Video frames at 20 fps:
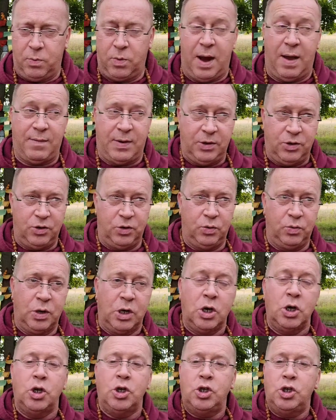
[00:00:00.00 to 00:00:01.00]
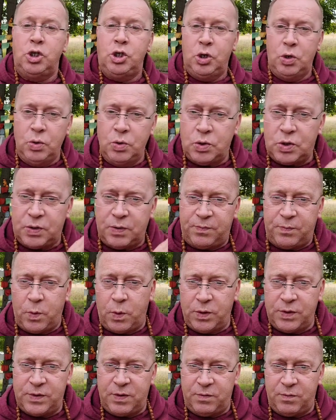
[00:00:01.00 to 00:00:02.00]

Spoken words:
we're having to use the force